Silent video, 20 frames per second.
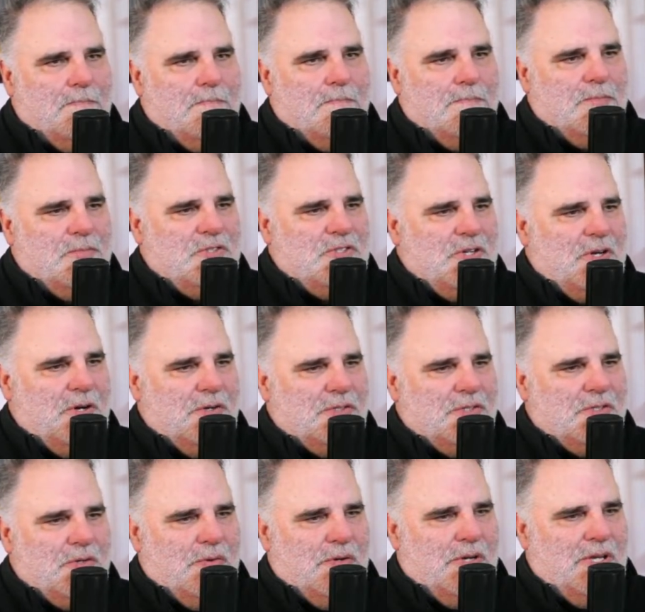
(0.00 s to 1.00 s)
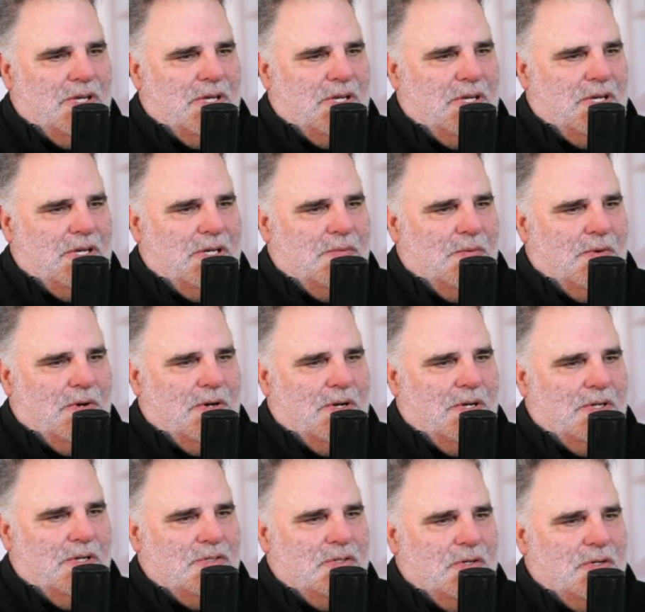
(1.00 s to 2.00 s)
Share screen. Where
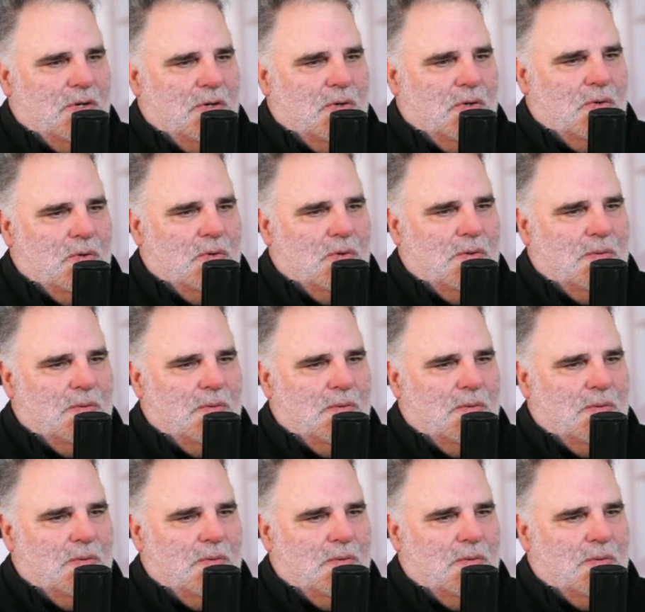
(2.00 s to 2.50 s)
did you go?